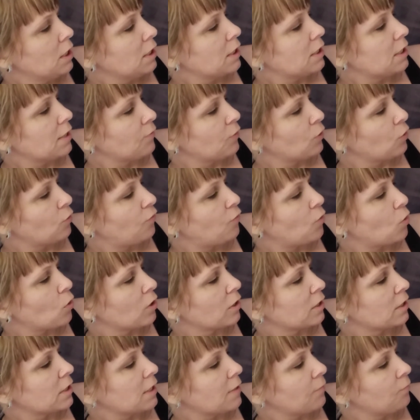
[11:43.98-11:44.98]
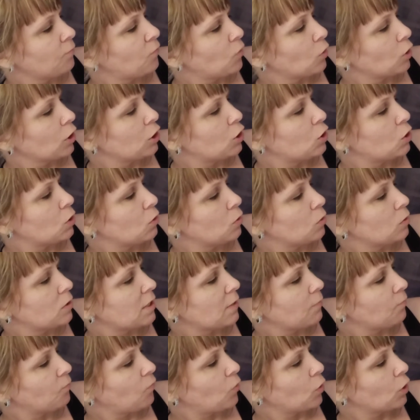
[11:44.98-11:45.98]
7:04, 7:42,
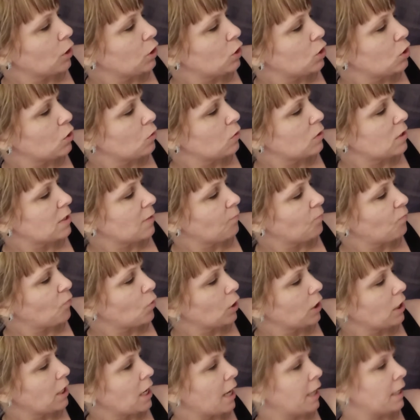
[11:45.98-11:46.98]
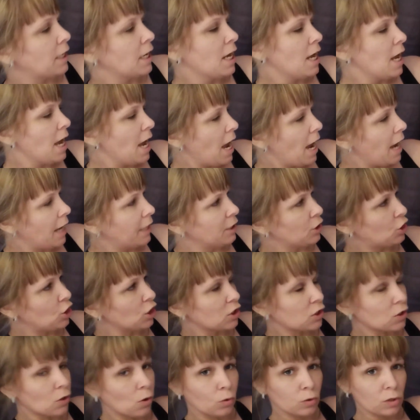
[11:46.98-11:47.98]
7:42, 7:49, and it
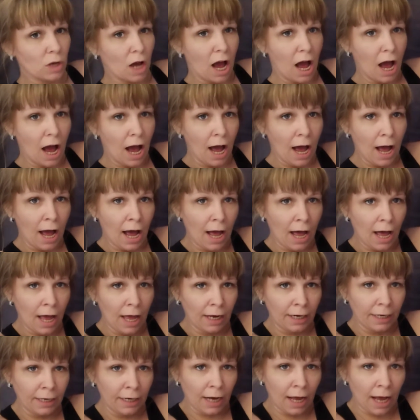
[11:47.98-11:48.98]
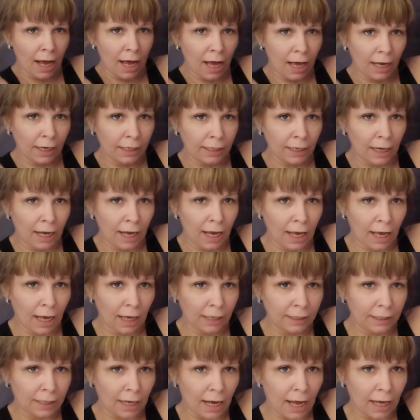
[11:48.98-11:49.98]
just goes on and on and
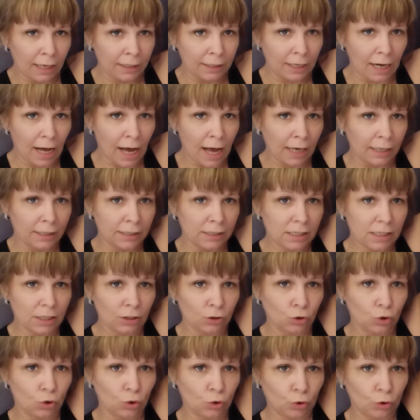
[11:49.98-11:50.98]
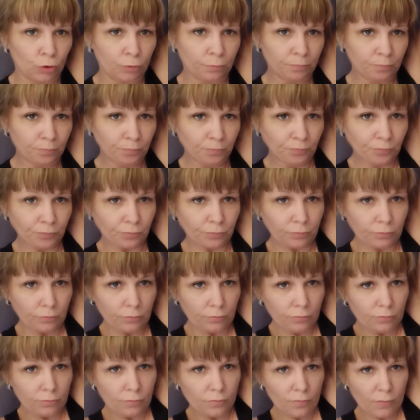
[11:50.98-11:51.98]
on and on and on until noon
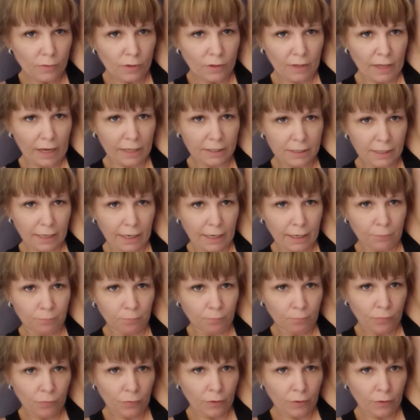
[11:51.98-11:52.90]
that day.